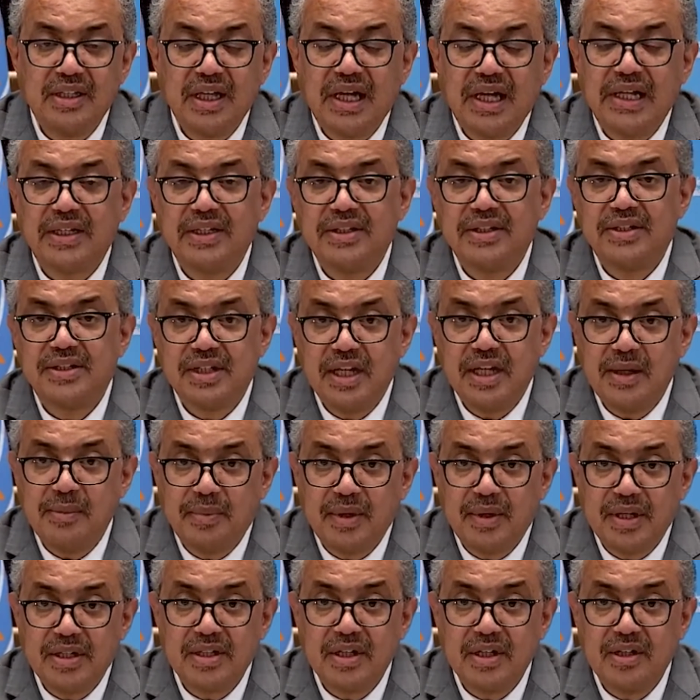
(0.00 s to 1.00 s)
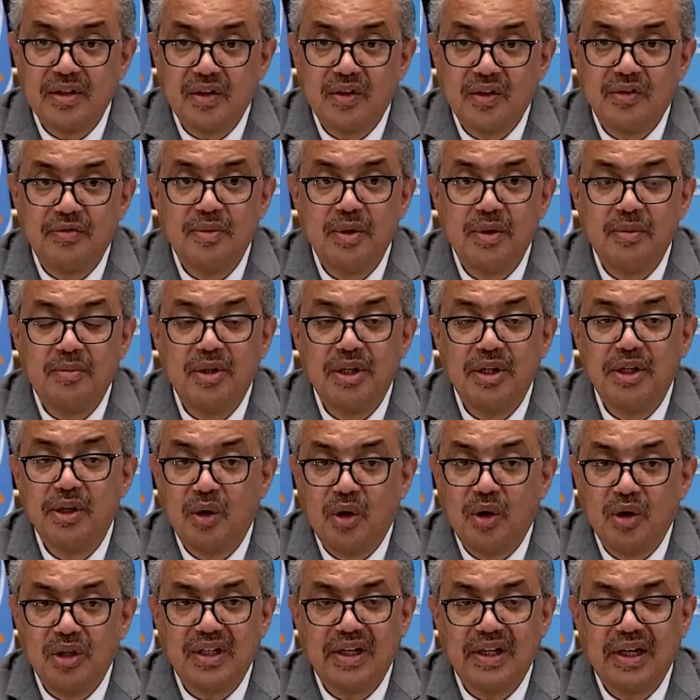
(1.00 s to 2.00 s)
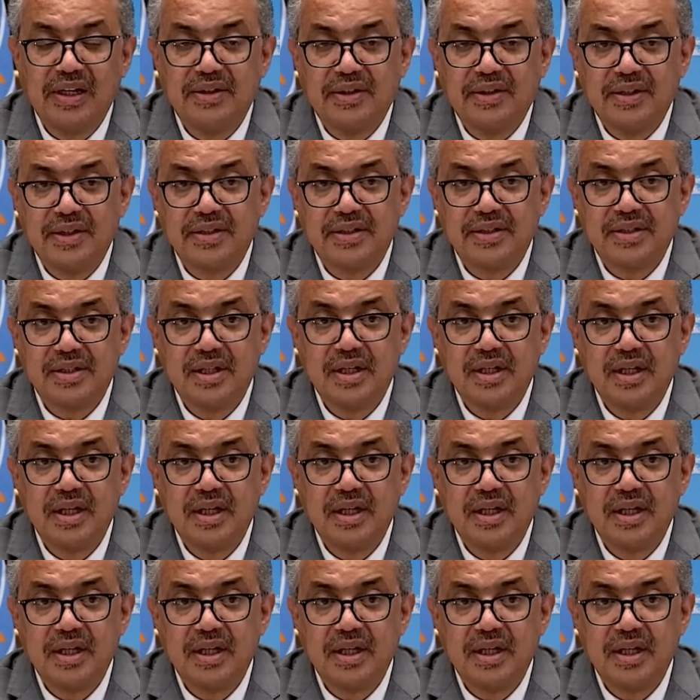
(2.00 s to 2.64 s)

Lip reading: at least 10% of people in all countries.